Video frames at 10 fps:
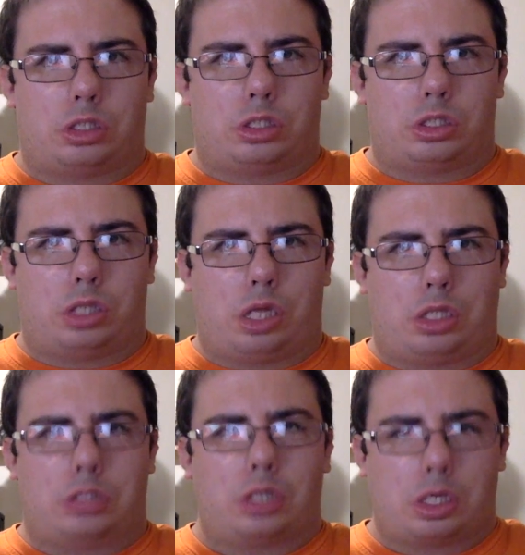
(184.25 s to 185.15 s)

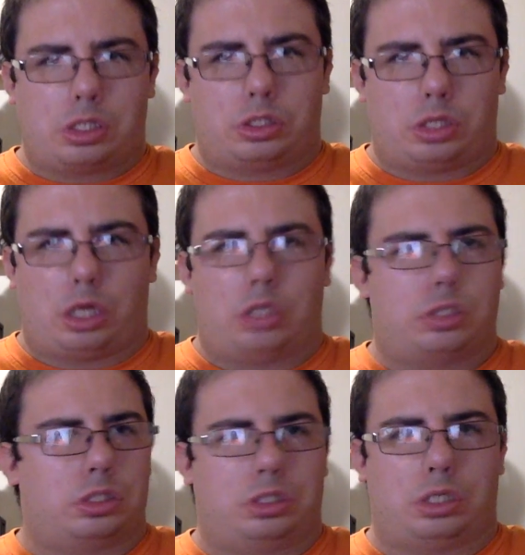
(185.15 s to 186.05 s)
device itself
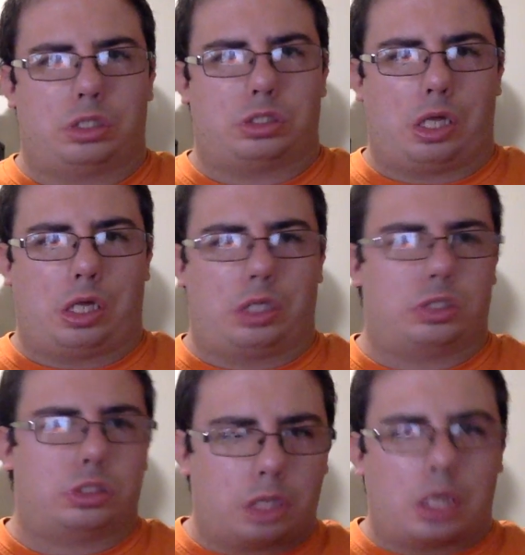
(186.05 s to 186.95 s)
will just be
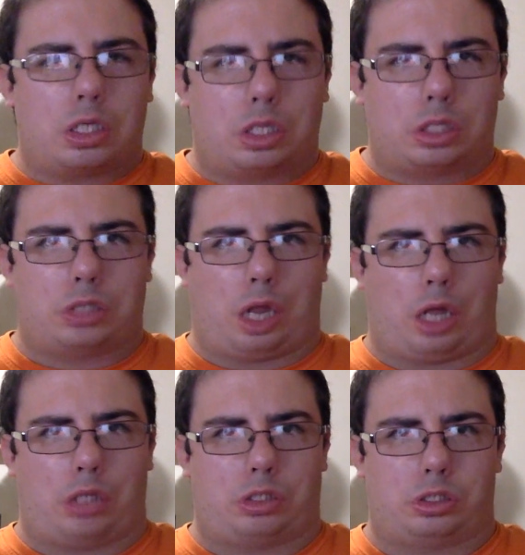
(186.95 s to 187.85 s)
way too
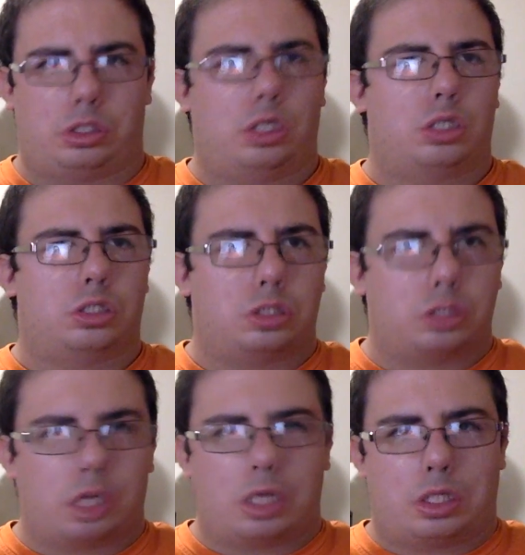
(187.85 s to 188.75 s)
massive,
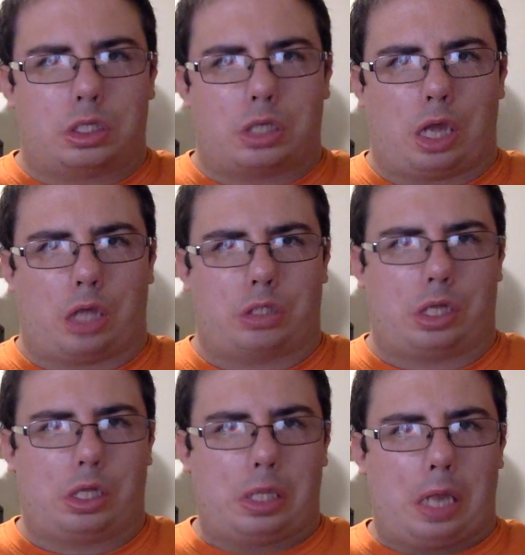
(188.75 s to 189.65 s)
way too
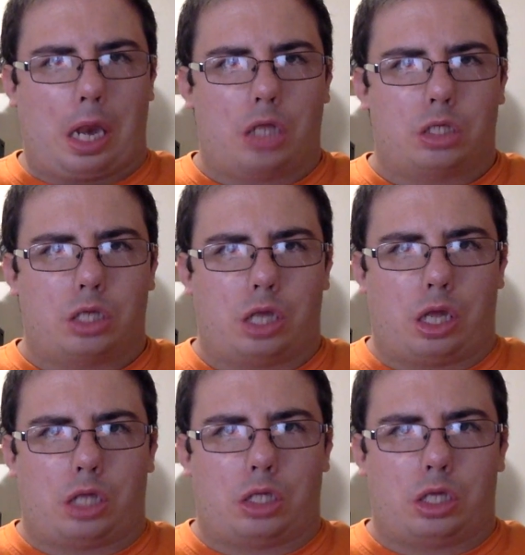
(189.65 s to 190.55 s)
heavy,
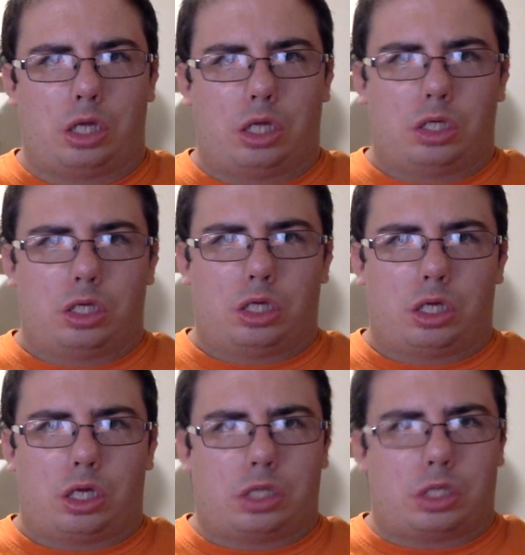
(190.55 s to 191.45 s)
and
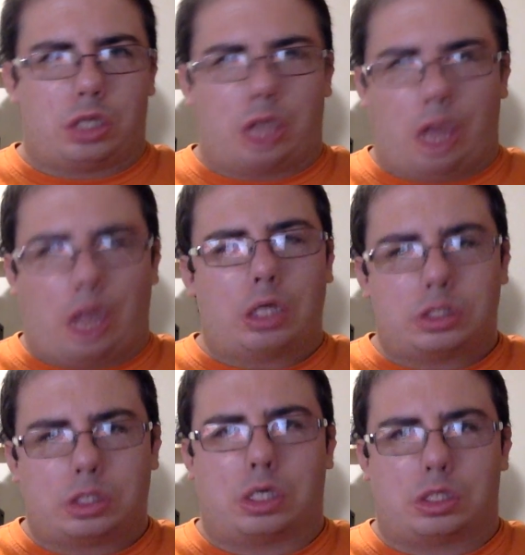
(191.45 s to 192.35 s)
it's
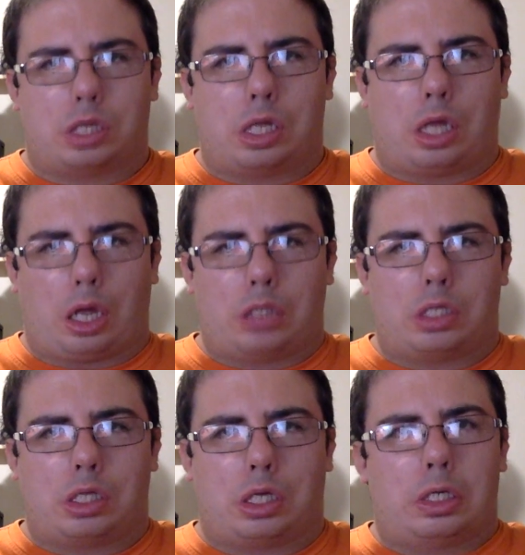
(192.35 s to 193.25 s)
also going to be, I
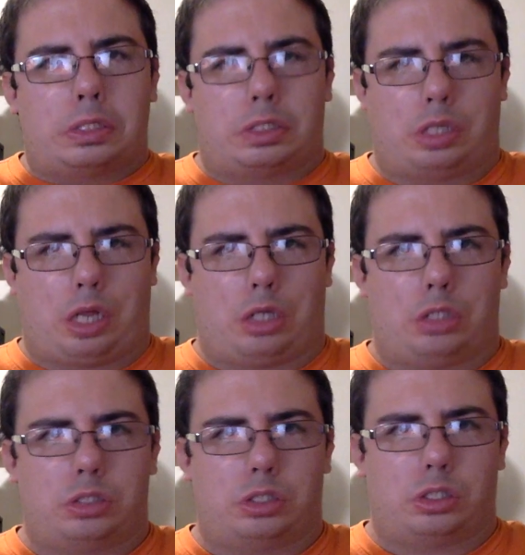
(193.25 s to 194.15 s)
think,
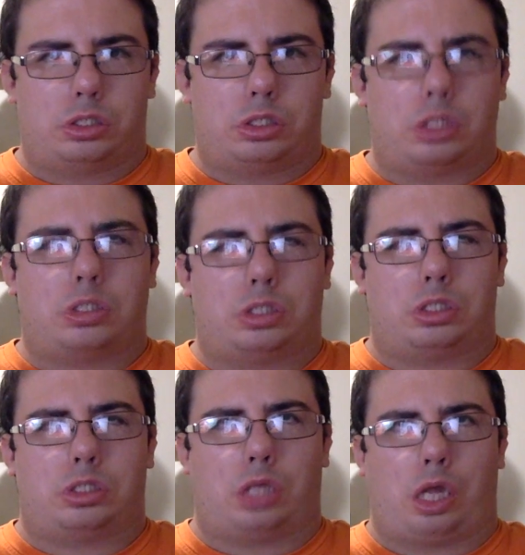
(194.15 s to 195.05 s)
overkill for, let's
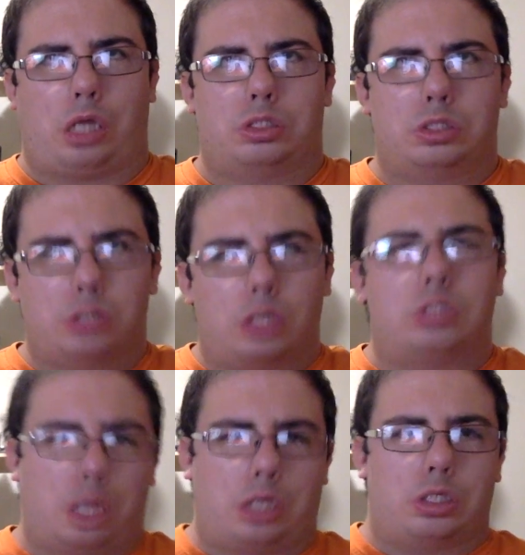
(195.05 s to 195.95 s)
just say,
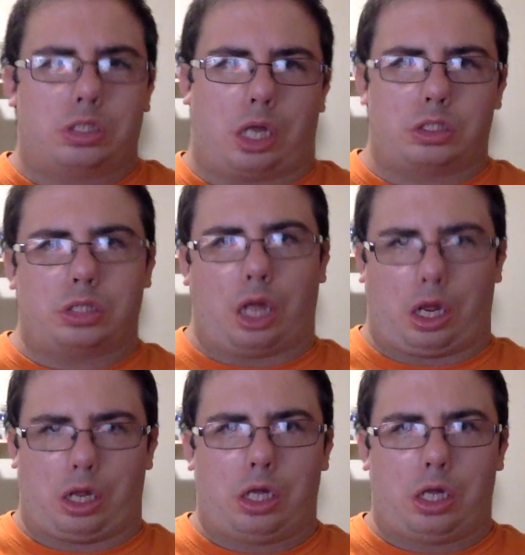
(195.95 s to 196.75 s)
most people that will buy it.